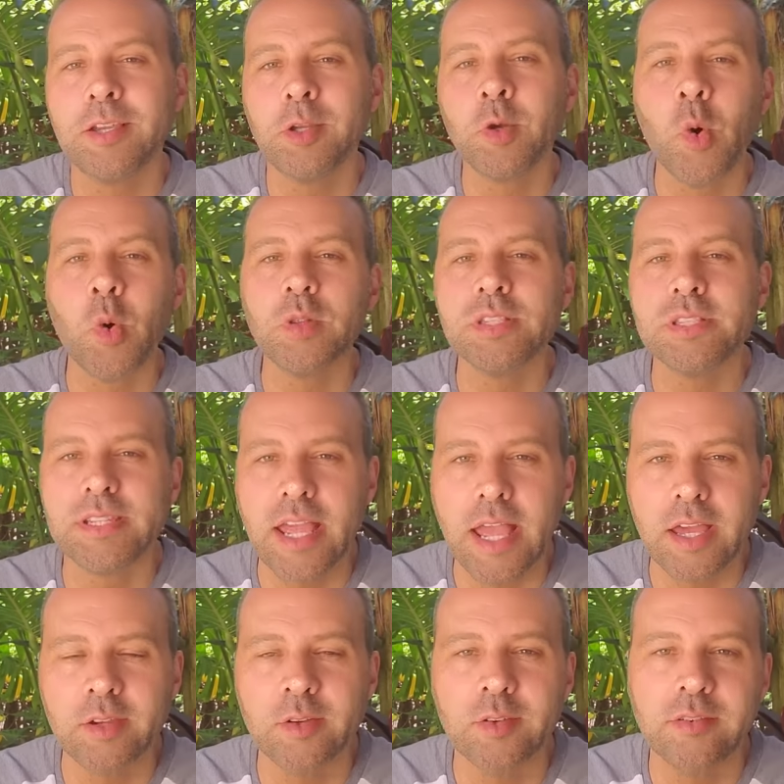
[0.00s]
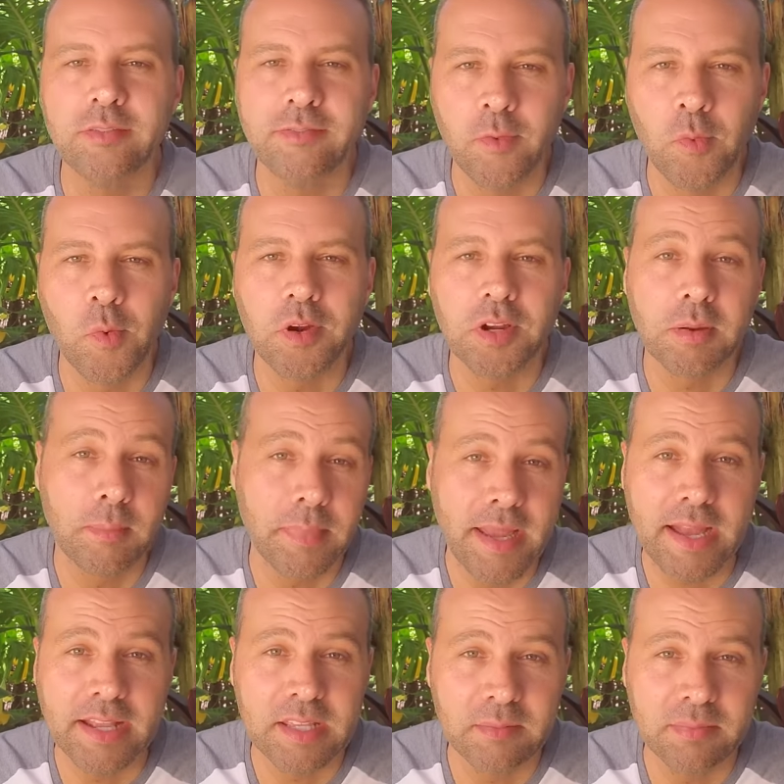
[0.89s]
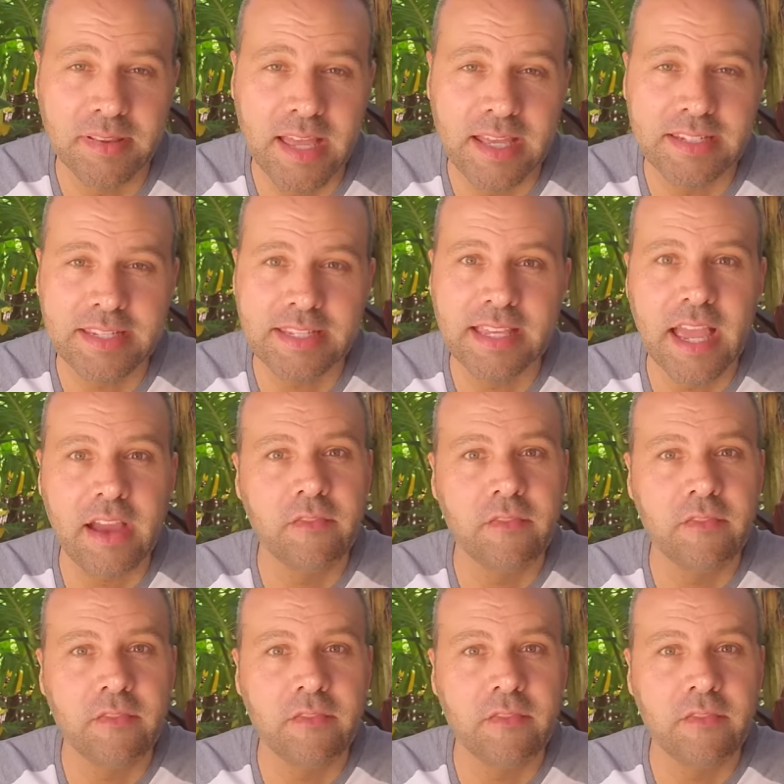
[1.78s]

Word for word: gold standard for companion planting.